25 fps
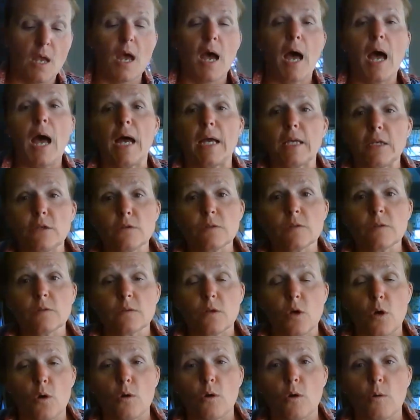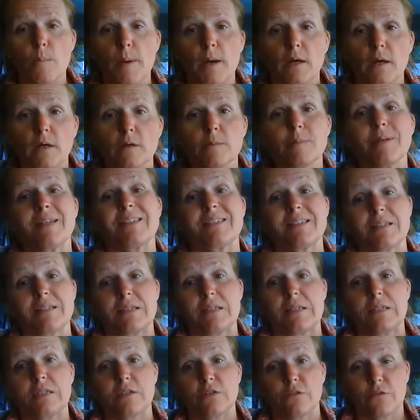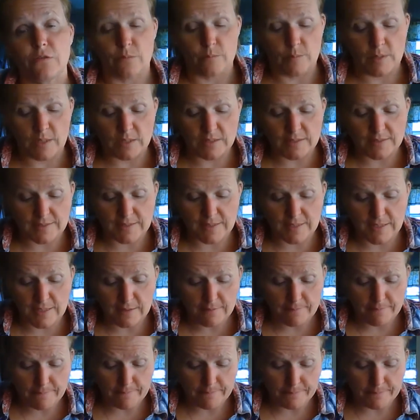I use cocoa powder because it's easier for me to see.